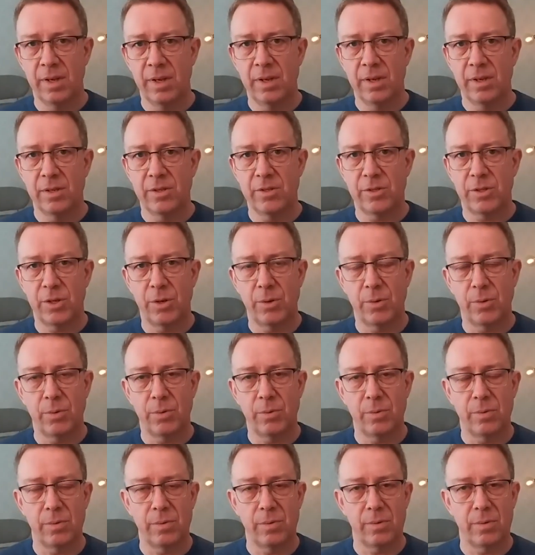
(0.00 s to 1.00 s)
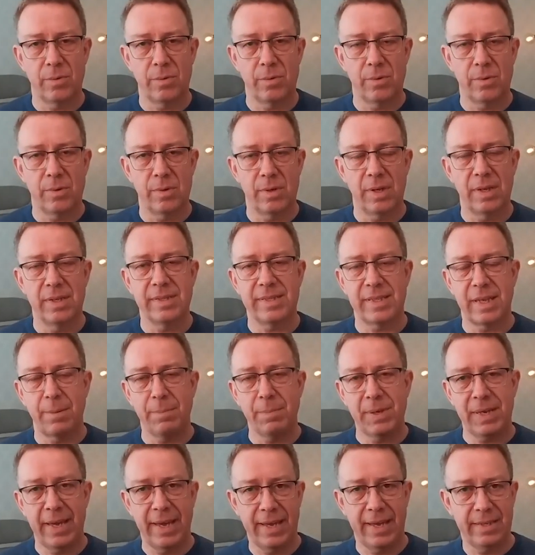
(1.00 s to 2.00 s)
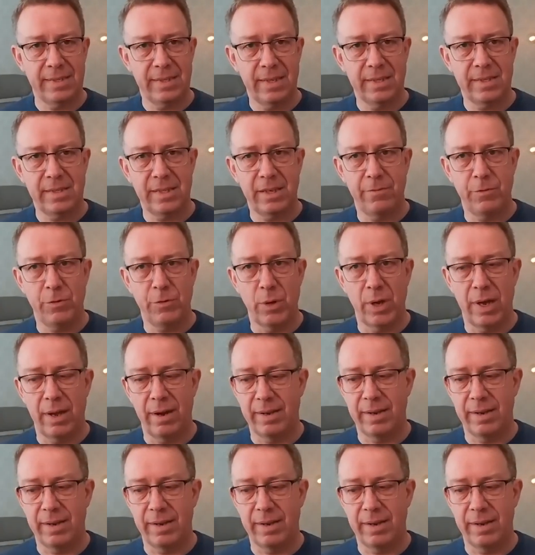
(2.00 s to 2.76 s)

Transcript: So in some cases, if you have,